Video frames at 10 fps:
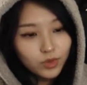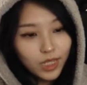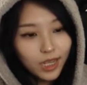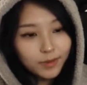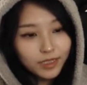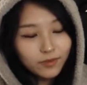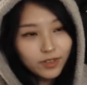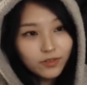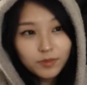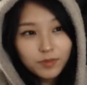I mean, I've
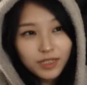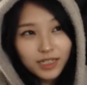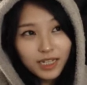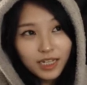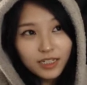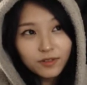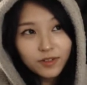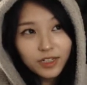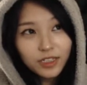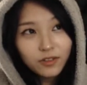never played any
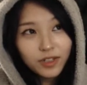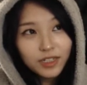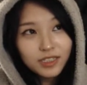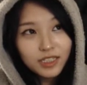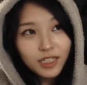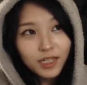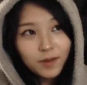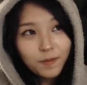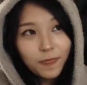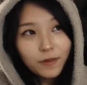Final Fantasy game.